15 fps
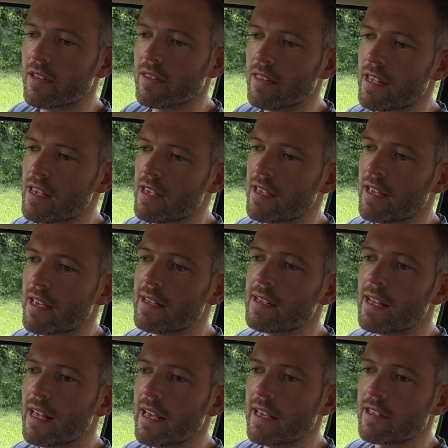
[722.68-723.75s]
the
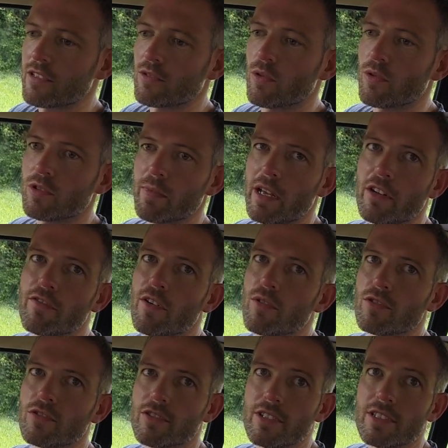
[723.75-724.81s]
inlet and exhaust
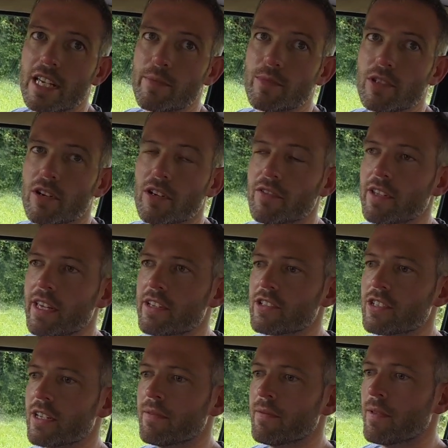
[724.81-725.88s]
manifolds are on the same side of the
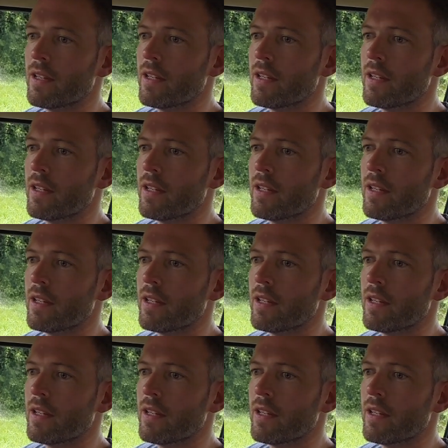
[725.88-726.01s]
engine.